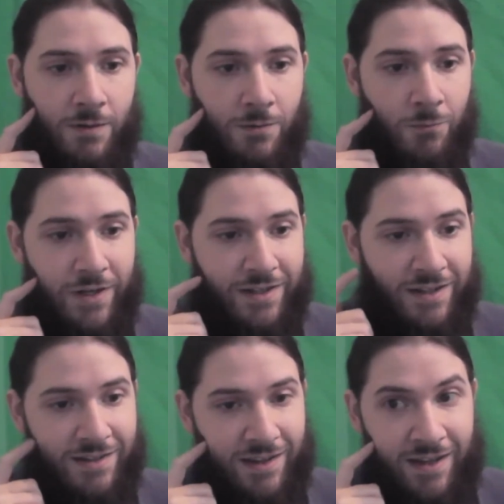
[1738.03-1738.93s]
we
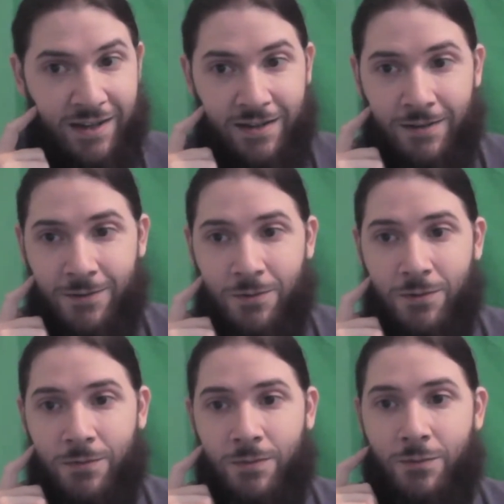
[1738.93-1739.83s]
did
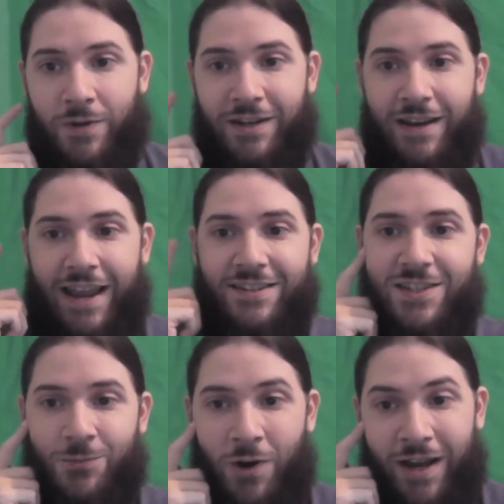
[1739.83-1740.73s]

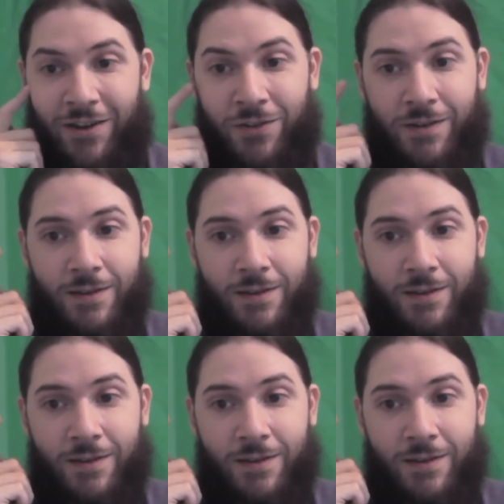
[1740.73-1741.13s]
Aces Wild.